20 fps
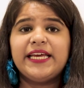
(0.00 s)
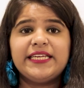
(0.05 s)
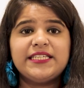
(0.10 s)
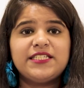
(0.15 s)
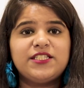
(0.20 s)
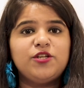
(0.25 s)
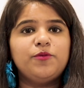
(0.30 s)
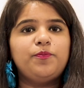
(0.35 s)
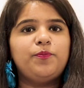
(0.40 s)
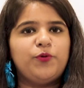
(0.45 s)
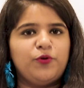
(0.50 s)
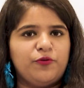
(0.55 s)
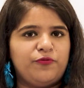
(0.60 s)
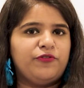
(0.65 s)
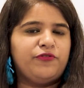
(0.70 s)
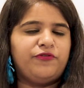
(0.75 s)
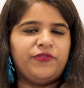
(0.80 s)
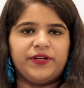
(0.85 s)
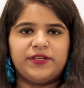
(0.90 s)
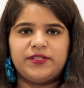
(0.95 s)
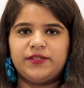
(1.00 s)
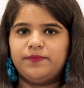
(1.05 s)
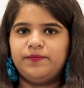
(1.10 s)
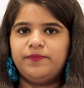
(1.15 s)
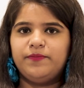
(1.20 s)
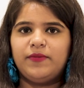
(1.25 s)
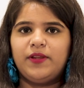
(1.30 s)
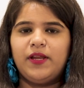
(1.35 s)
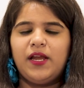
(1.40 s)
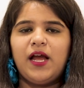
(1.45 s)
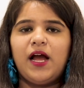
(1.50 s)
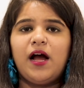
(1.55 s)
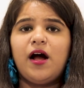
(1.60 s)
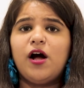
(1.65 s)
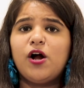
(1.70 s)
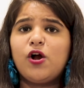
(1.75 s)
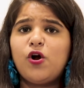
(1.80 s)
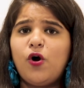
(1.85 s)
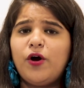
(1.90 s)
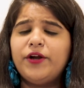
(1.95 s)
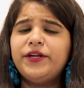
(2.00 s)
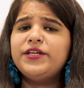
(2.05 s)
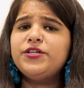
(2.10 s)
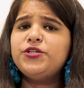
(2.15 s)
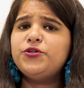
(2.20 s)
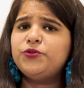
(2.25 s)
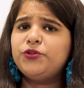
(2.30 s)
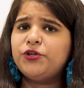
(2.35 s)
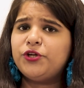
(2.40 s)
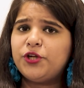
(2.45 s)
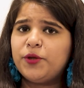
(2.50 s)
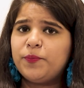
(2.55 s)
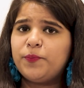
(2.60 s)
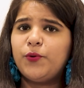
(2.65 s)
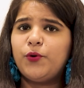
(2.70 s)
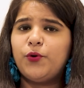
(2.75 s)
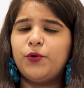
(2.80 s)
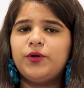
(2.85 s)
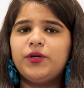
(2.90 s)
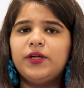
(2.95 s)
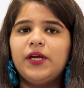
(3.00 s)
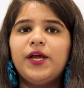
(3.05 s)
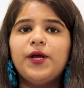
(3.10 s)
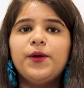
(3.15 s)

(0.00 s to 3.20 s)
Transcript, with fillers: is the proof of it. According to the report,